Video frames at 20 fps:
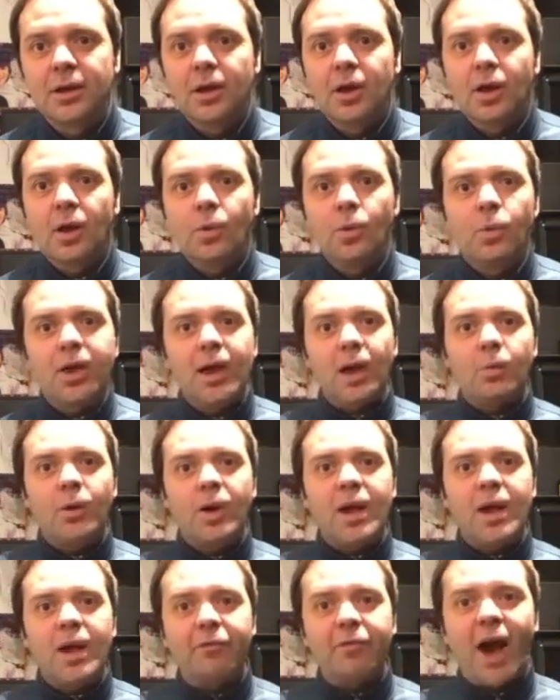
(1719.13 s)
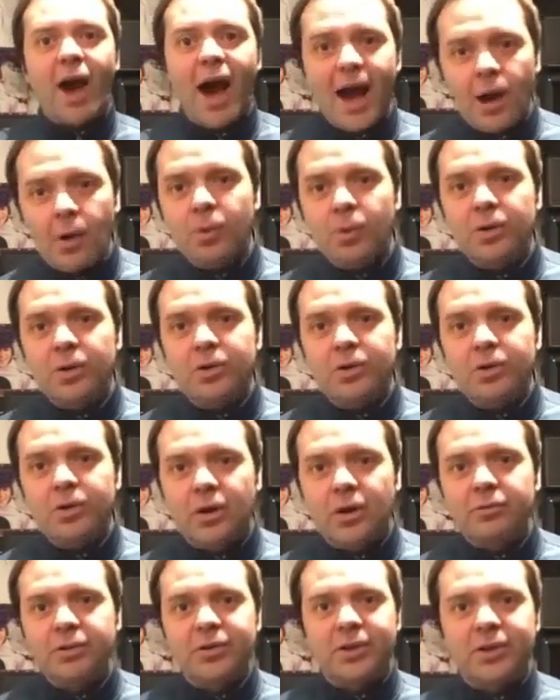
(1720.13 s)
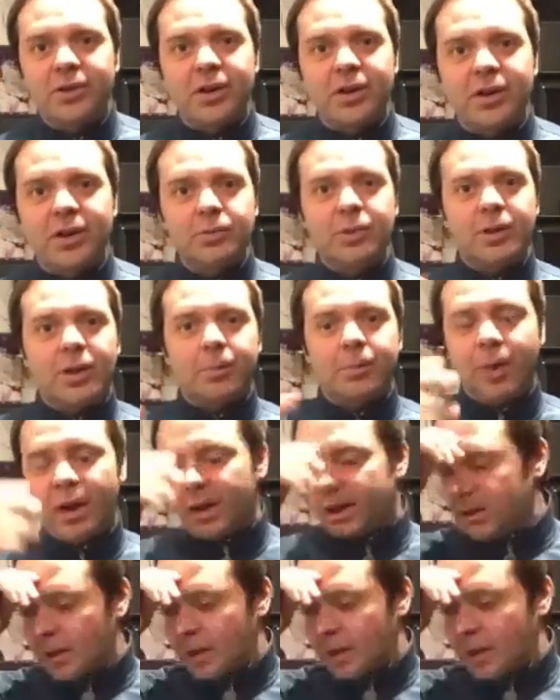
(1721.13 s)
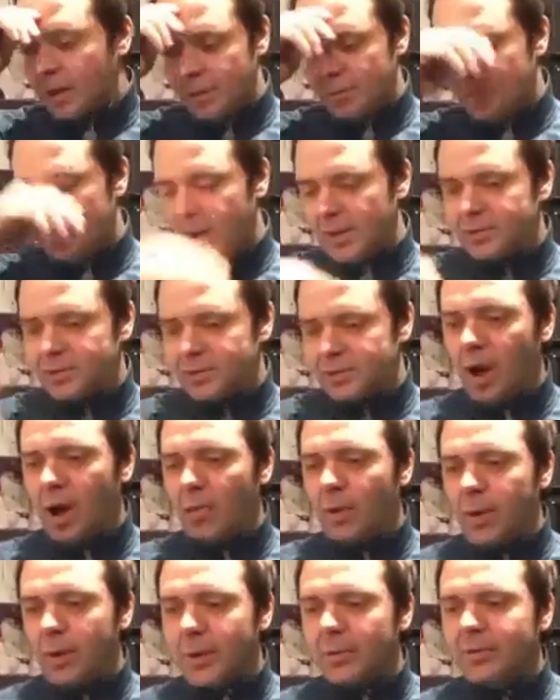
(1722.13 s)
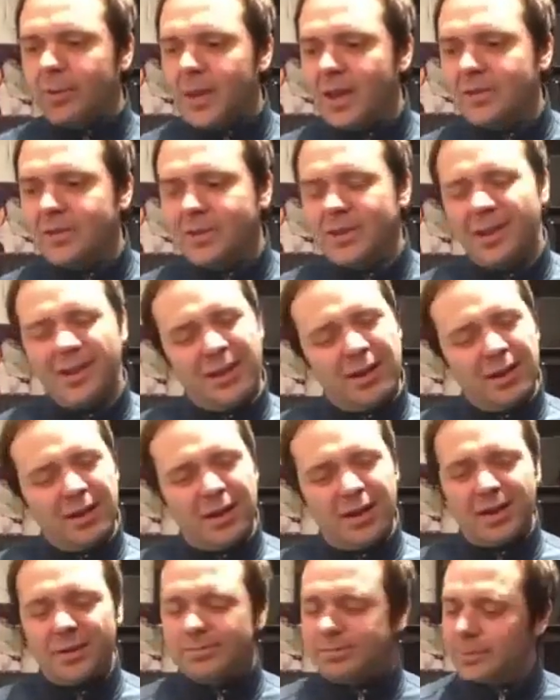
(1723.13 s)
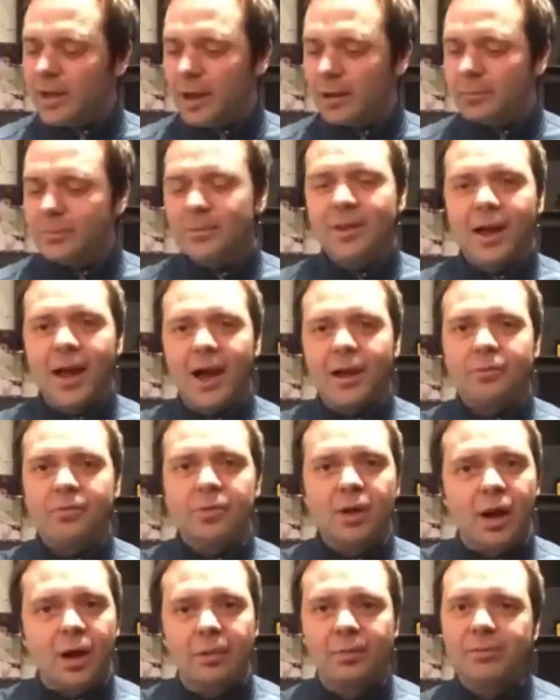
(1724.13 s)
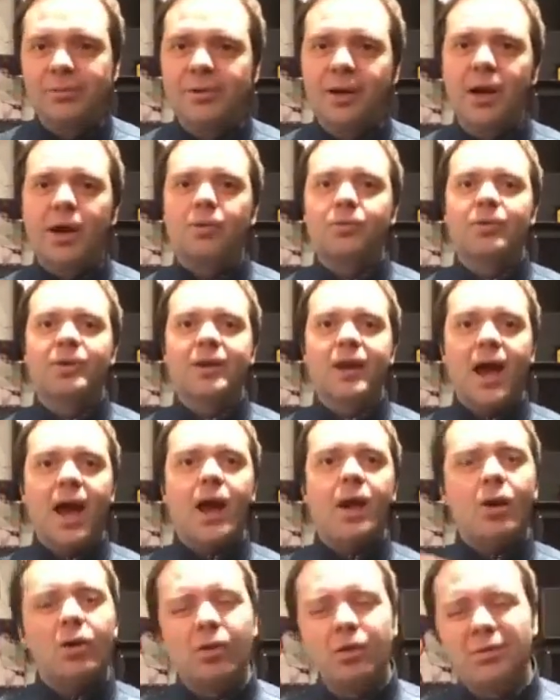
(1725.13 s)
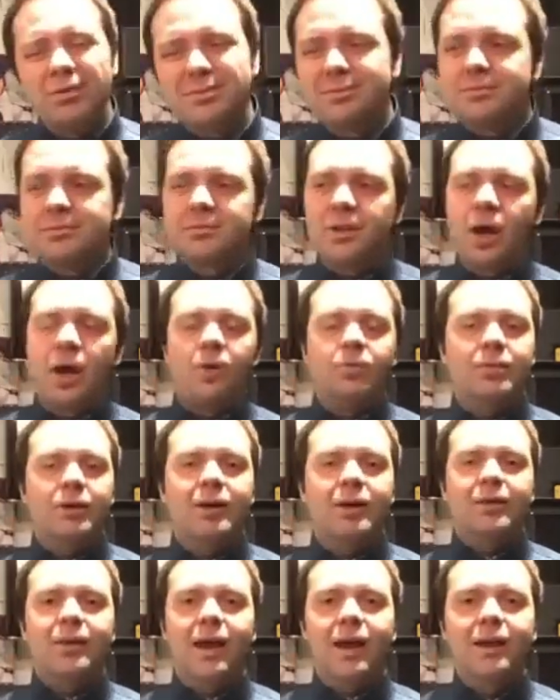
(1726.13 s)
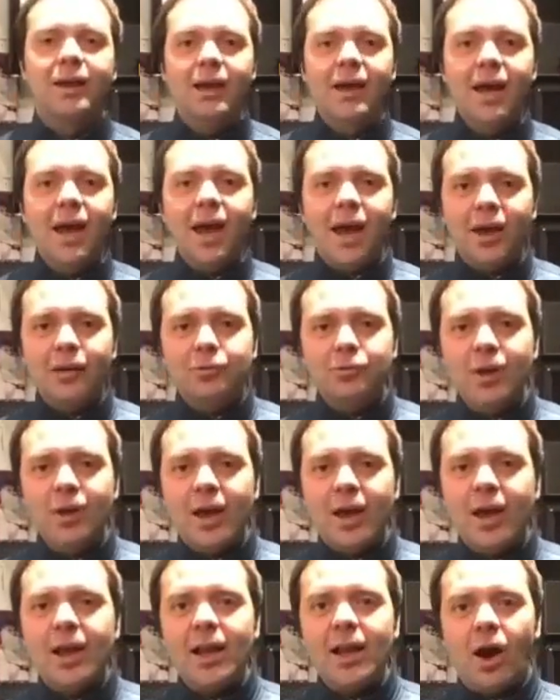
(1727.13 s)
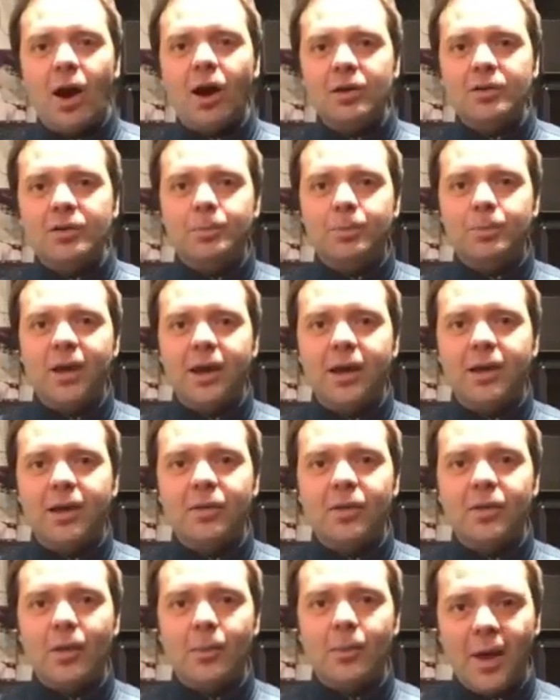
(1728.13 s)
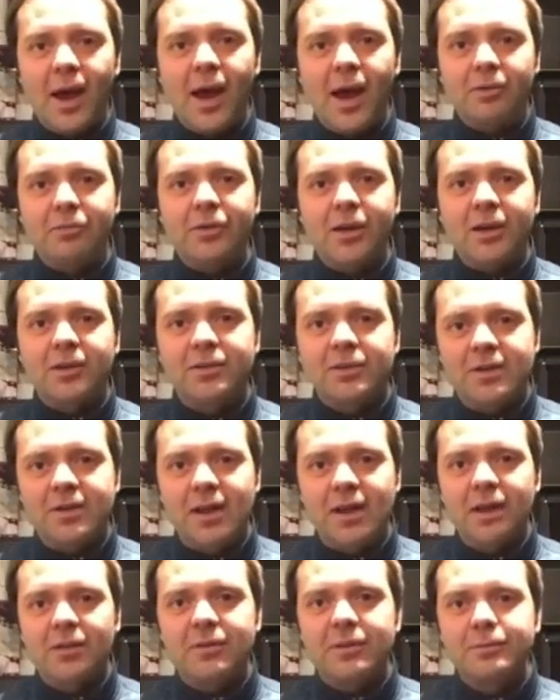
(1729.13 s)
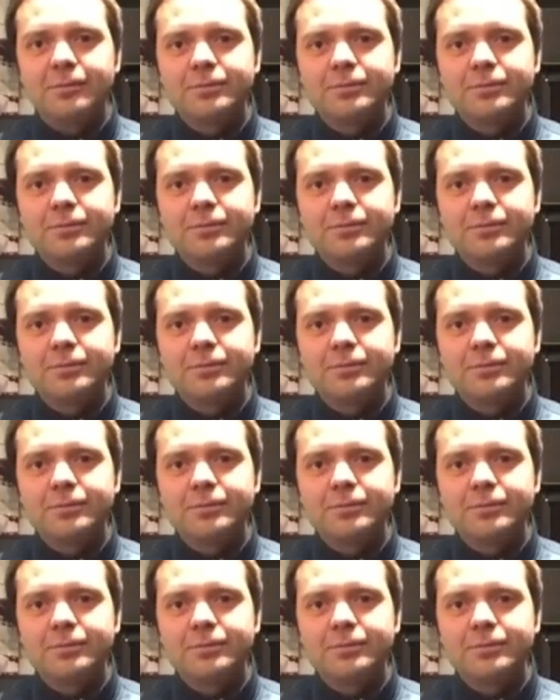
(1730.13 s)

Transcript: We have hours of conversation with the band, and we're messaging. Oh, what about this? And you think, oh no, that no, yeah, oh no, and then it's really hard to pick the perfect set.